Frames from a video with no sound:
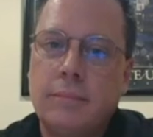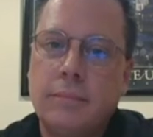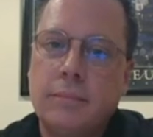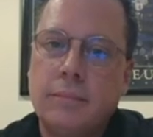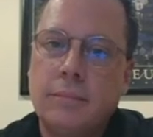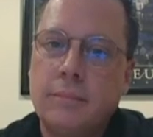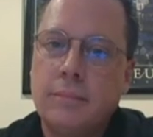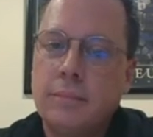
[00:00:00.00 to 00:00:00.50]

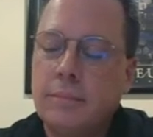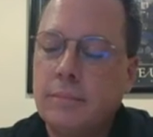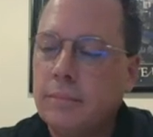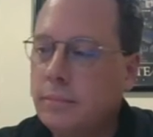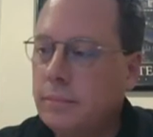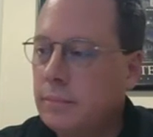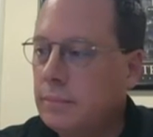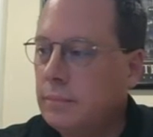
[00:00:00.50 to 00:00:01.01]

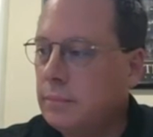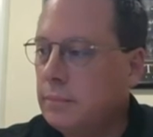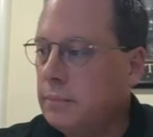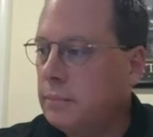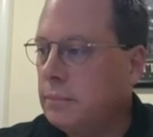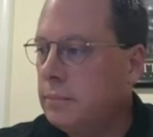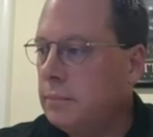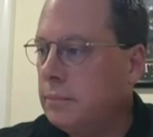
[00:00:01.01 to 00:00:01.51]

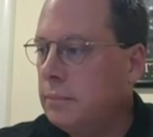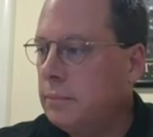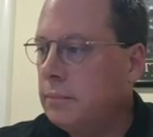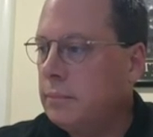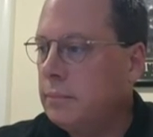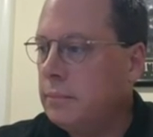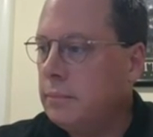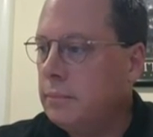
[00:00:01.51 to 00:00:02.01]

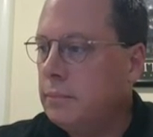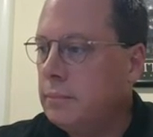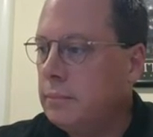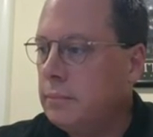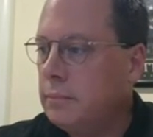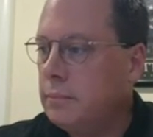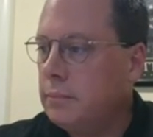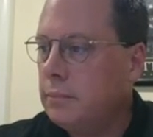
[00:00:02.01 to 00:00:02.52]

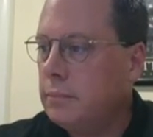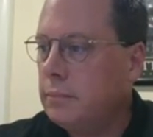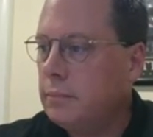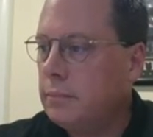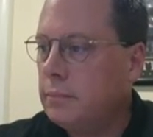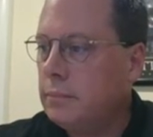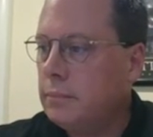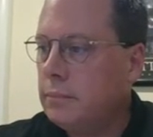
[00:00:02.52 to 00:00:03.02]

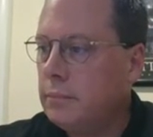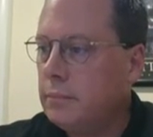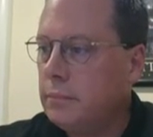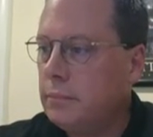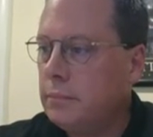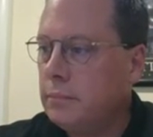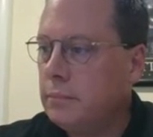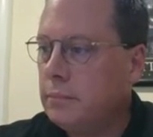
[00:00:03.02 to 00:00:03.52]

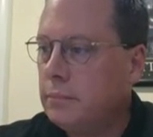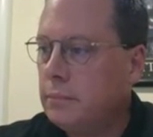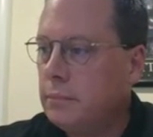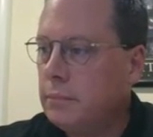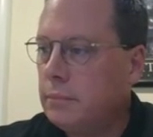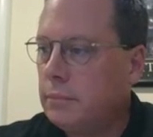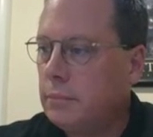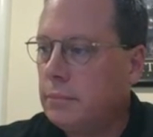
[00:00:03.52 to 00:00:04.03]

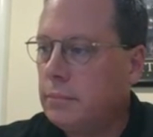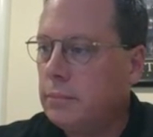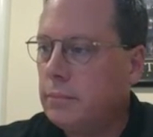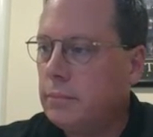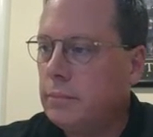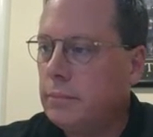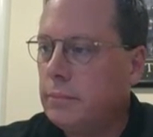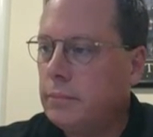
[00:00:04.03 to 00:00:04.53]

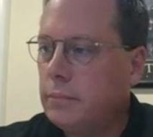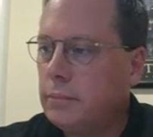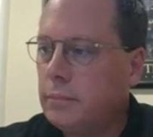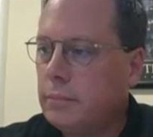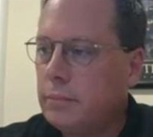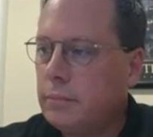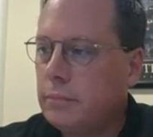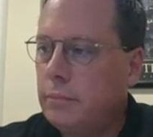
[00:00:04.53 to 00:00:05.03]

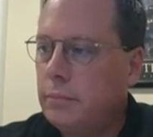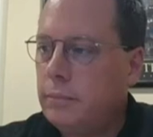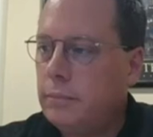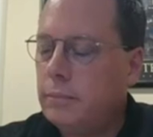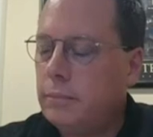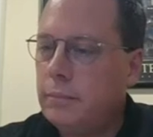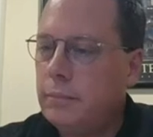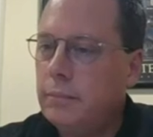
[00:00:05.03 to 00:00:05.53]

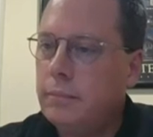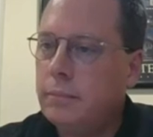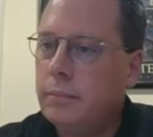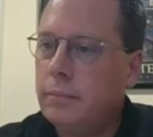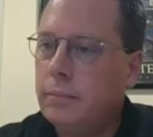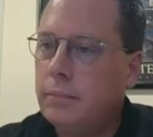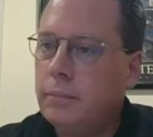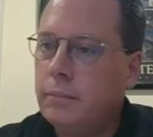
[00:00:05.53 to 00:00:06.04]

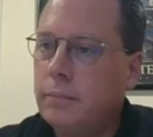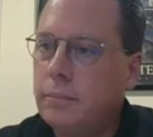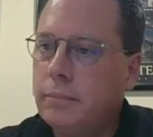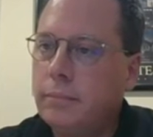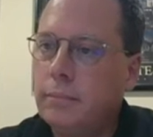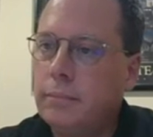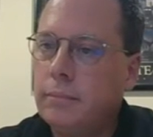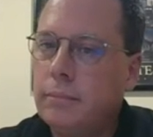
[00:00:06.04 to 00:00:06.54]

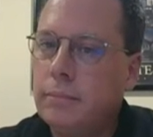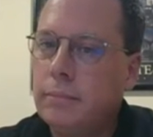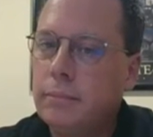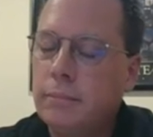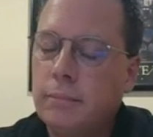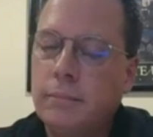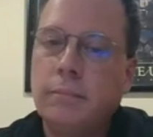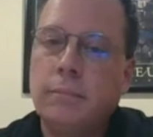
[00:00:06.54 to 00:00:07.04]

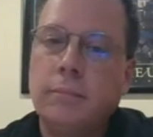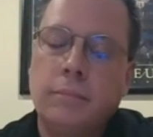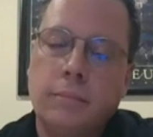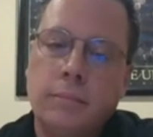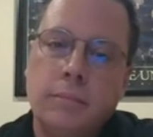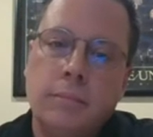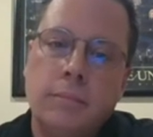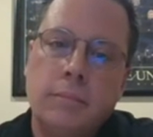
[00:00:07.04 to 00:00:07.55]

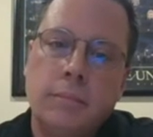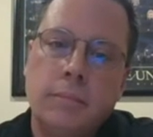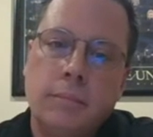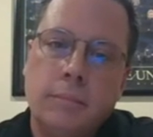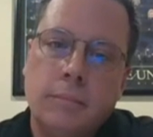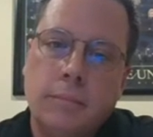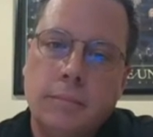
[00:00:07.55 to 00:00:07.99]
[no speech]